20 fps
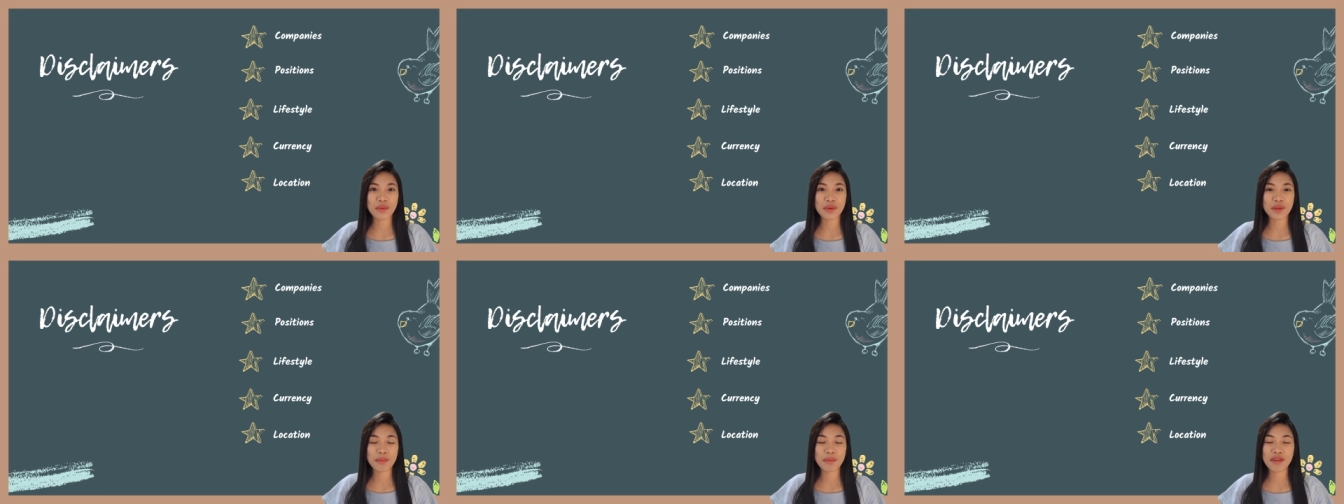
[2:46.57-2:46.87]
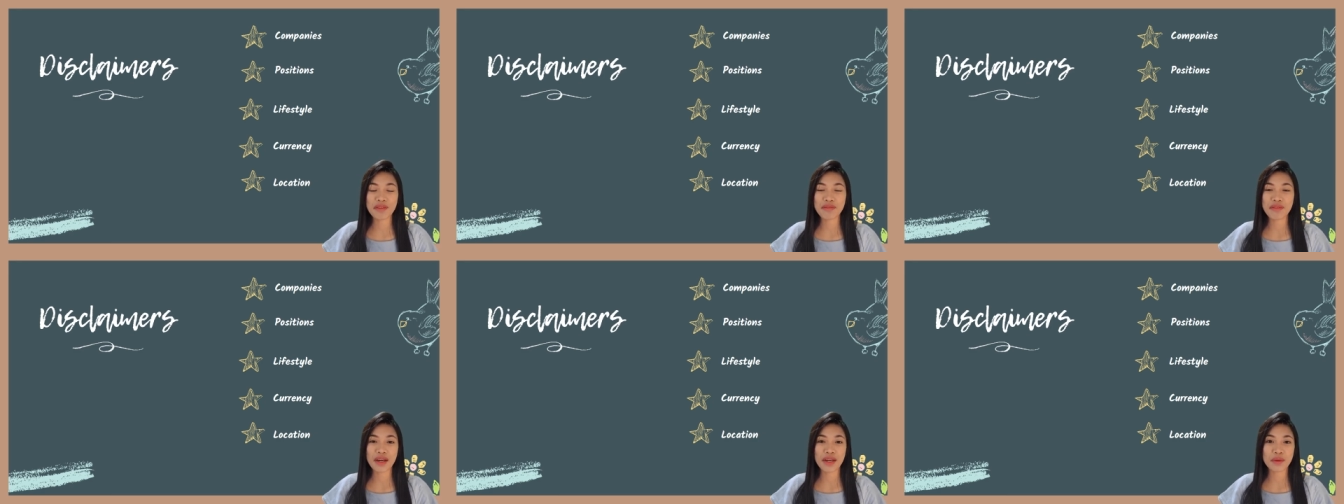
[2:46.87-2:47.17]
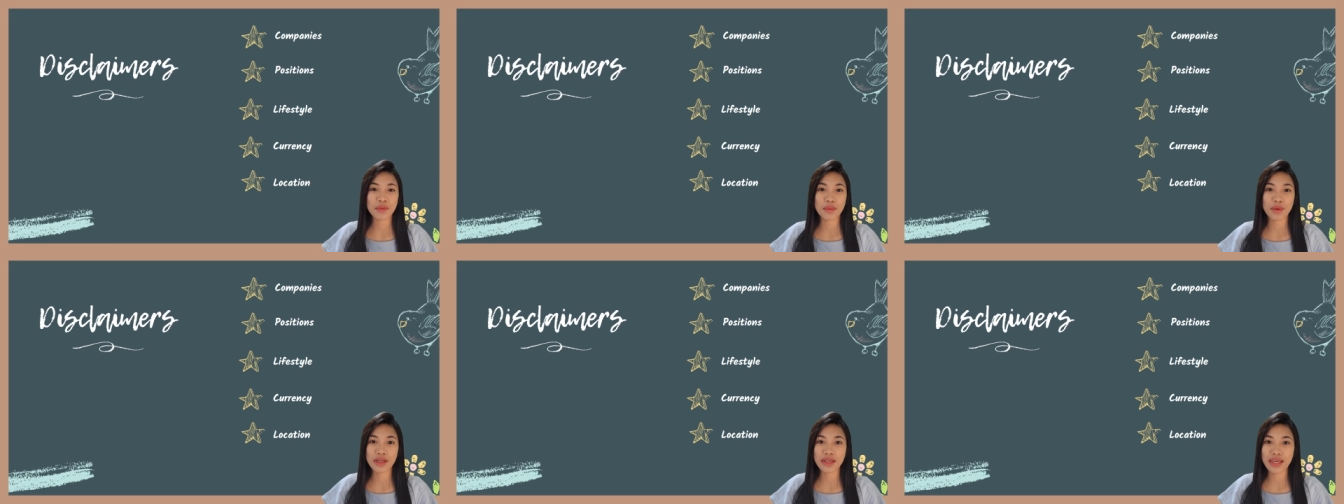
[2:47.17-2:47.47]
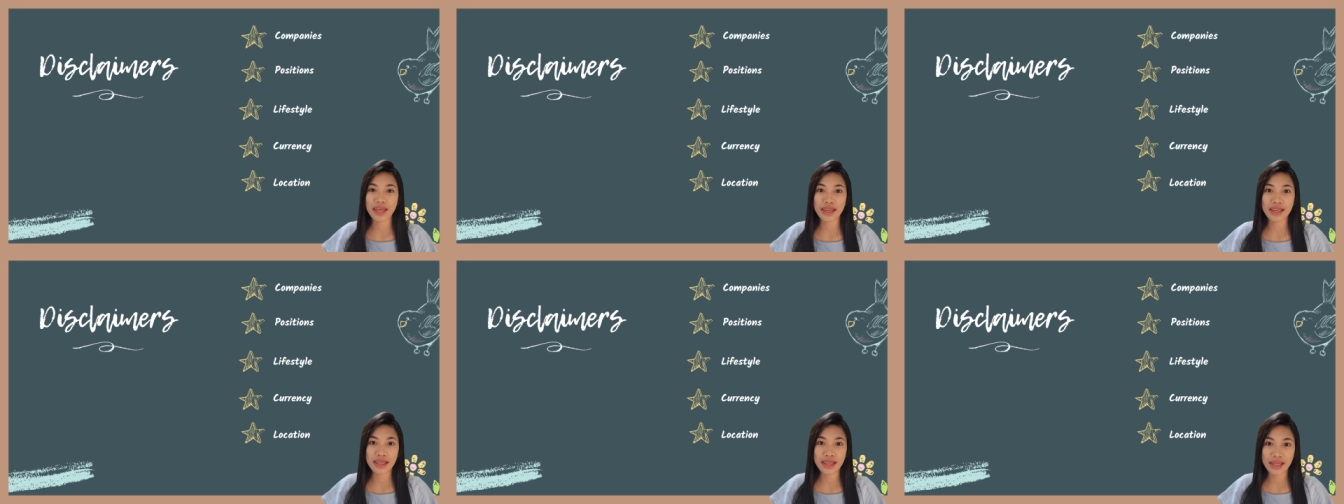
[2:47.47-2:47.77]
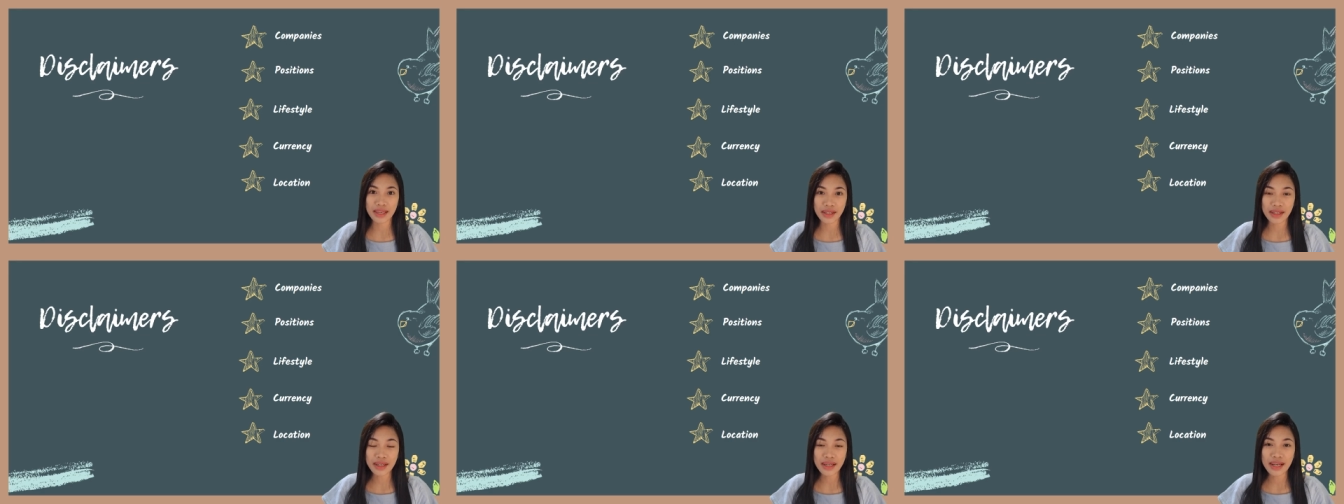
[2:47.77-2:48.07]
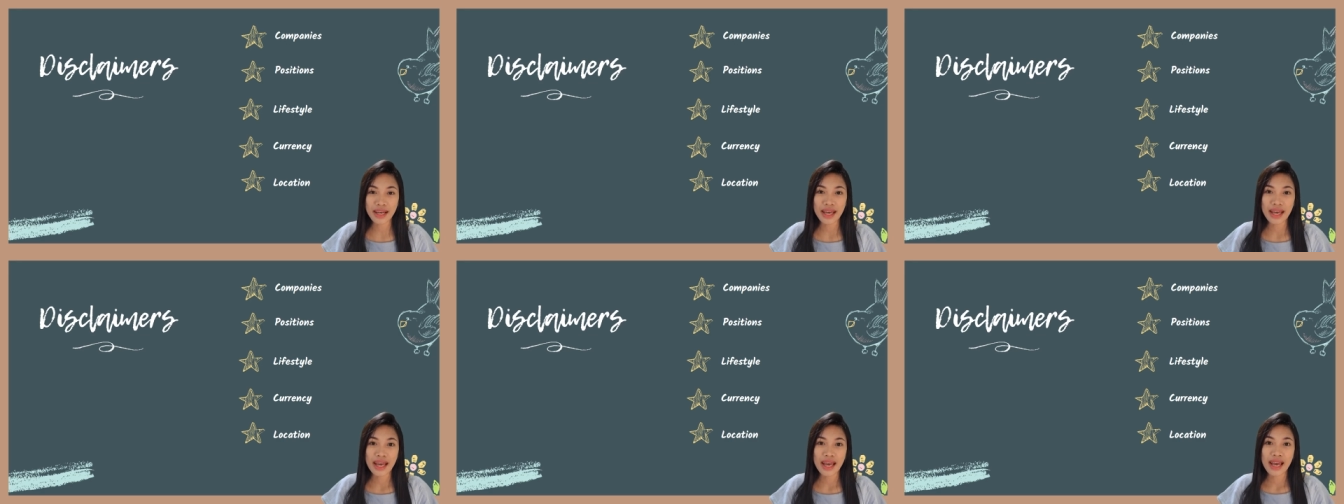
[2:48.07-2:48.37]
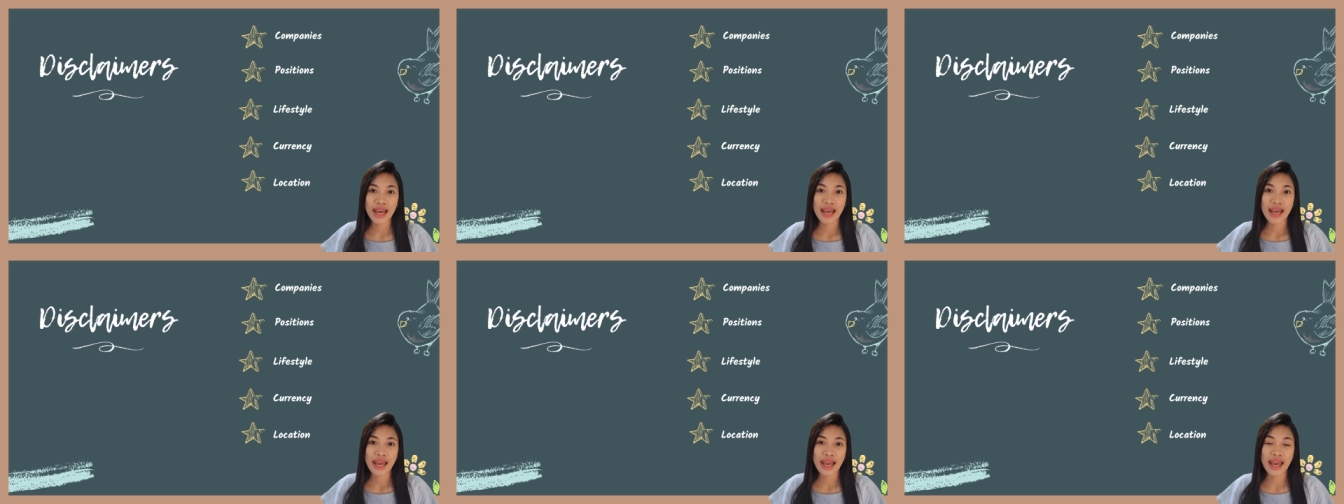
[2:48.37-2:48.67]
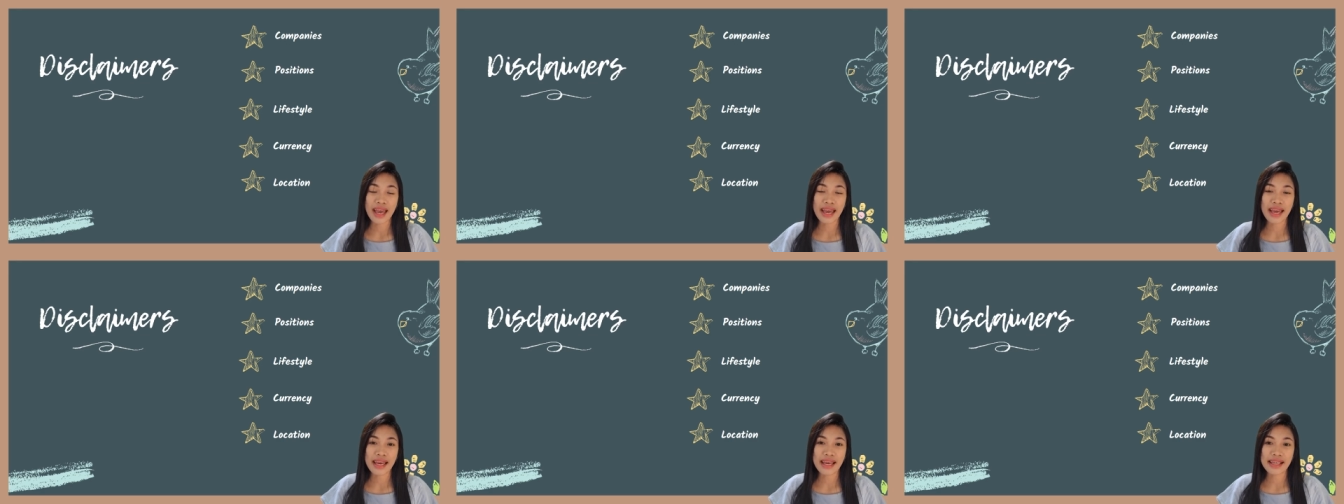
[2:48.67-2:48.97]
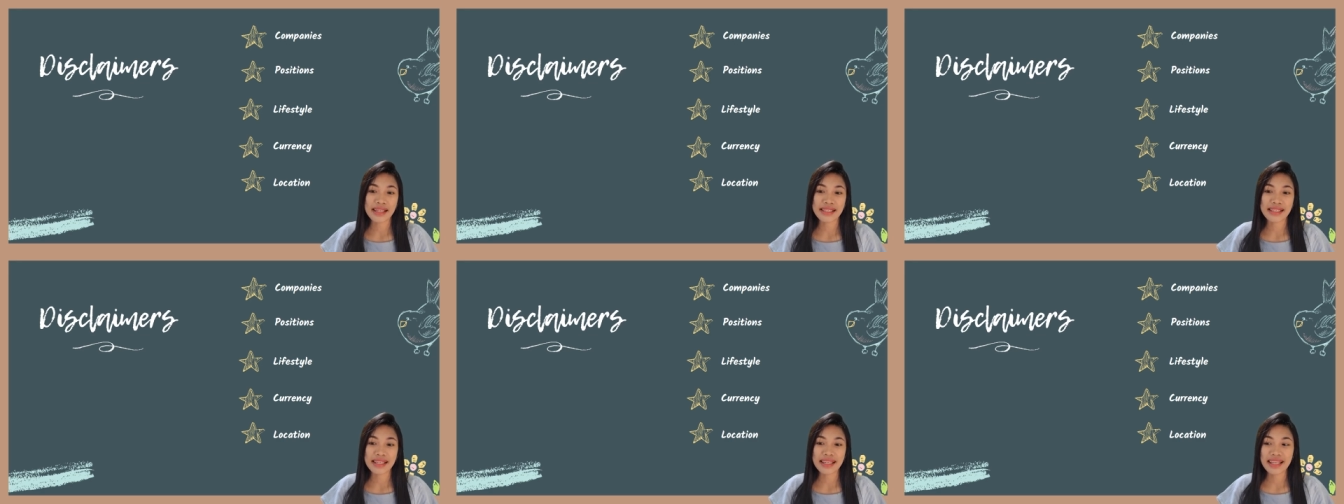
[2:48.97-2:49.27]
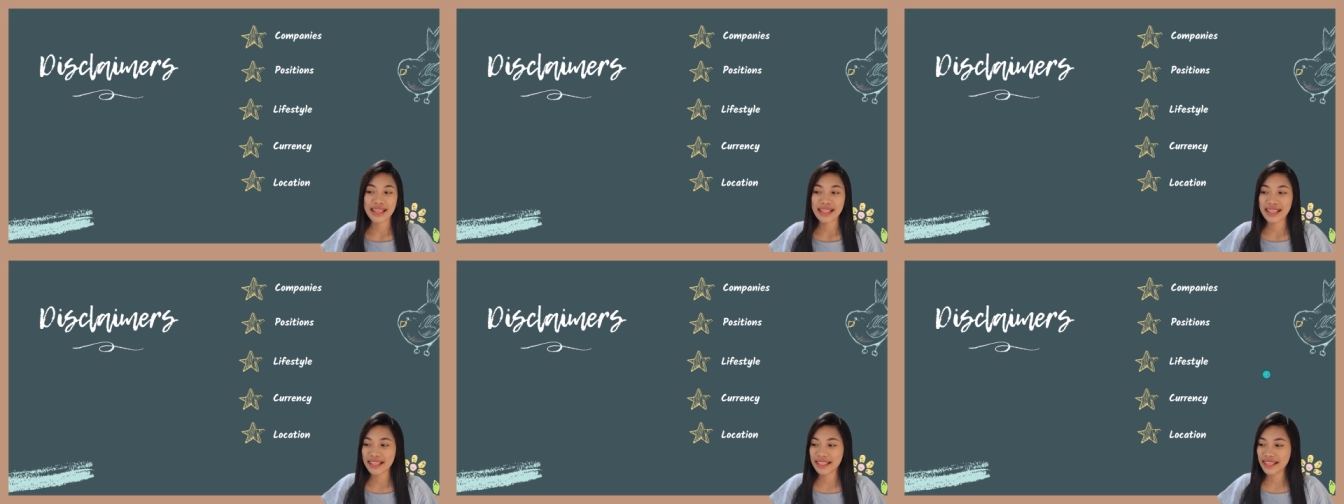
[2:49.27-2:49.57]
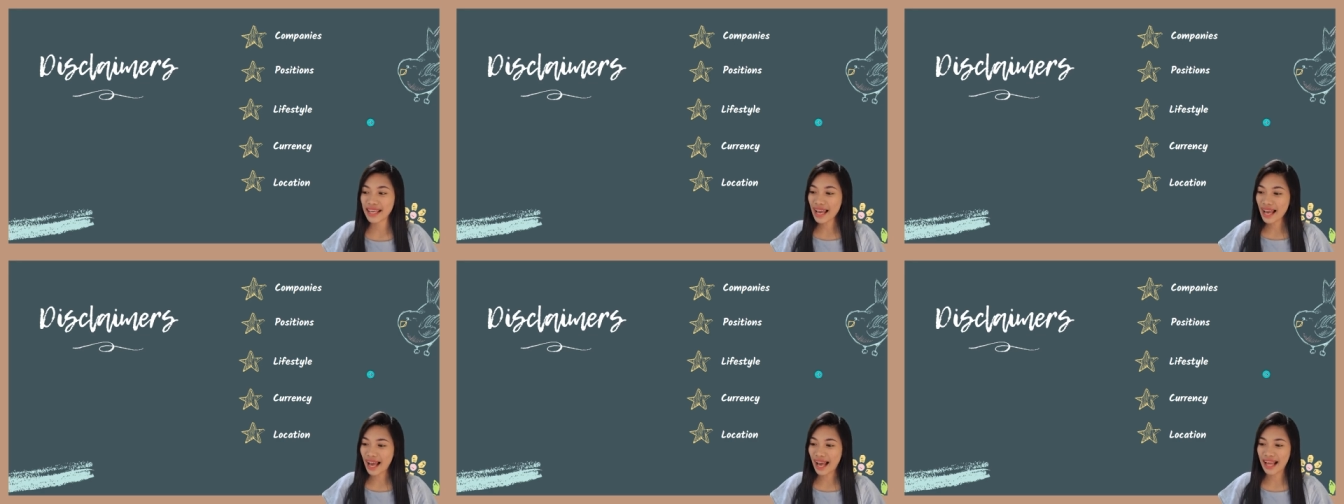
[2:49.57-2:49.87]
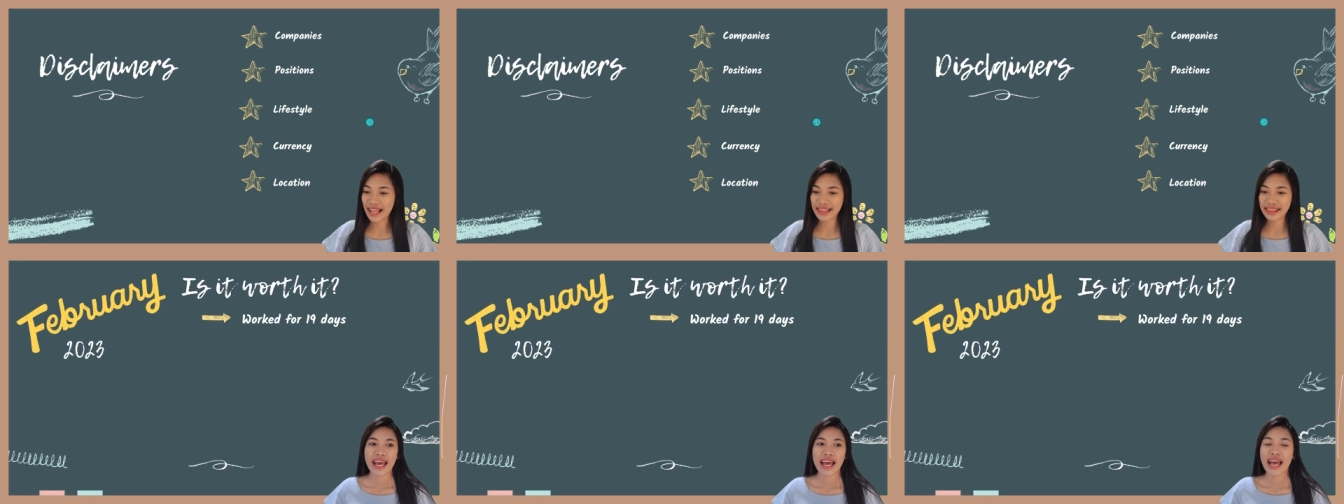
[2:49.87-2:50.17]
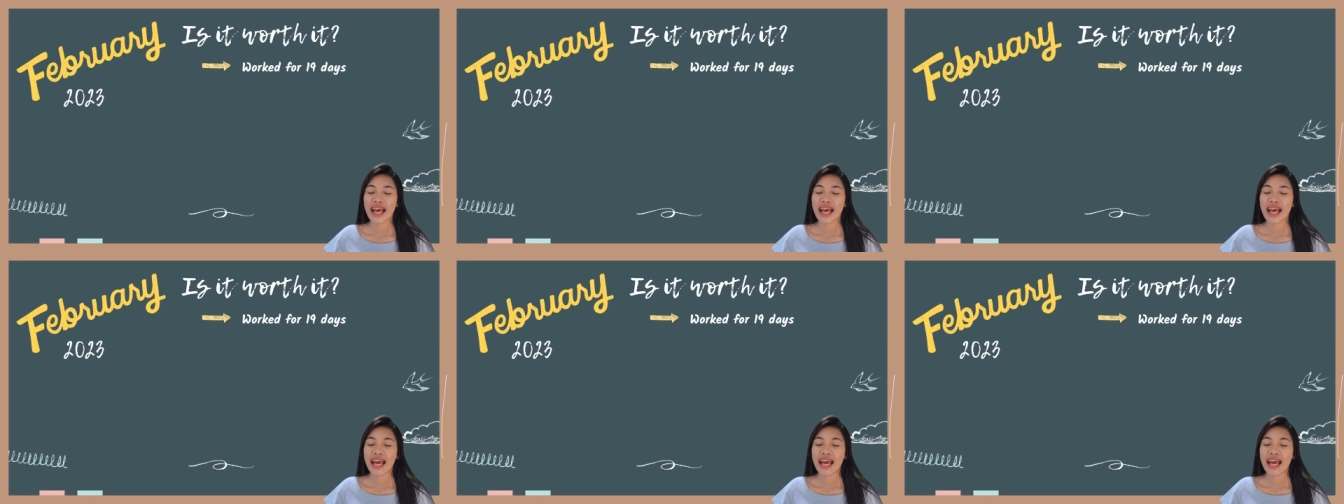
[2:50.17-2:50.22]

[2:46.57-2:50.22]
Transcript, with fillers: will be fine working here. And yeah,